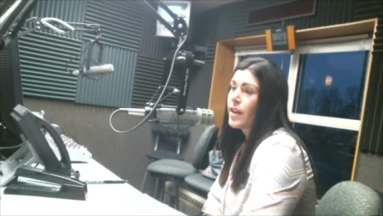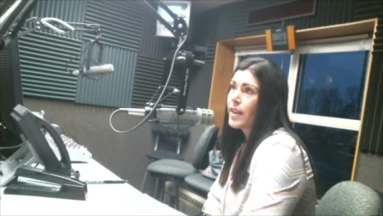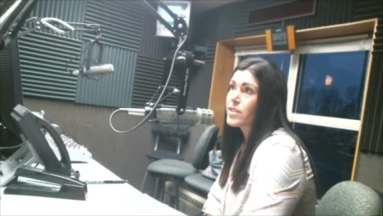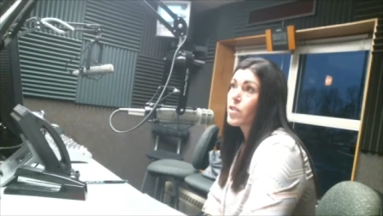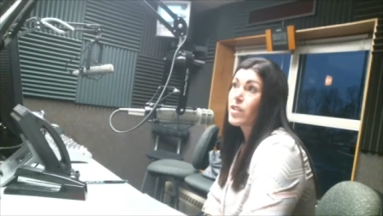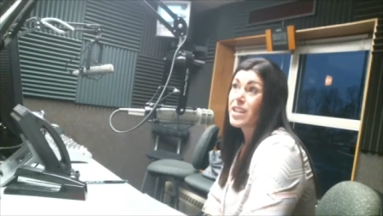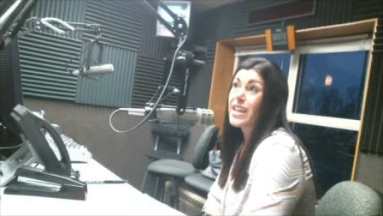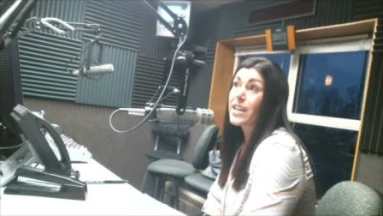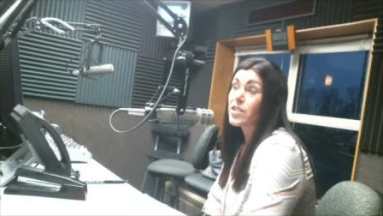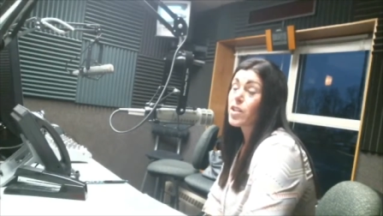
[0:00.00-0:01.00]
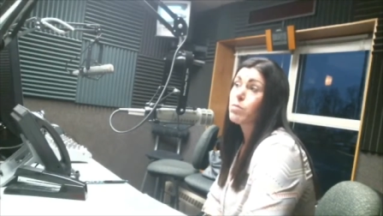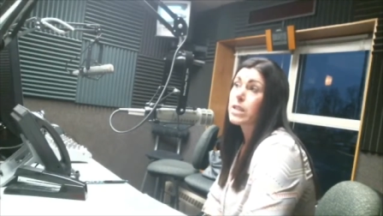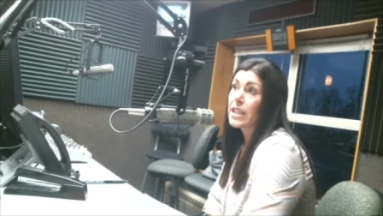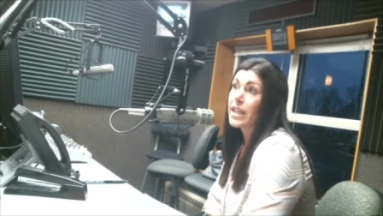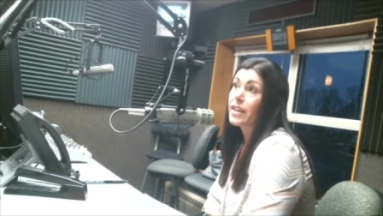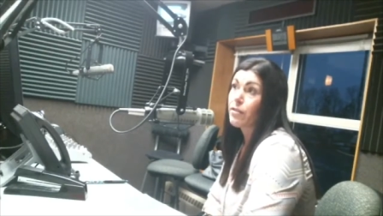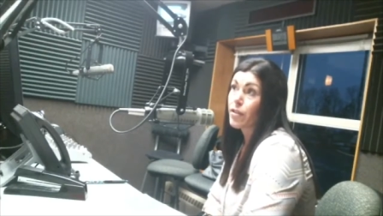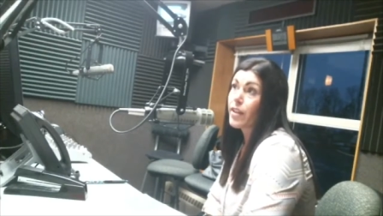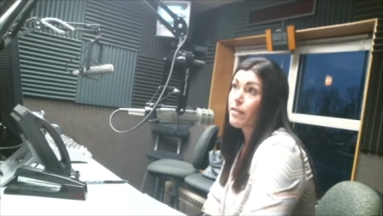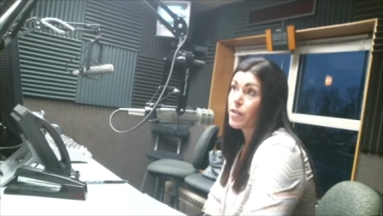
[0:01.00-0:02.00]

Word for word: and so that they can start planning for that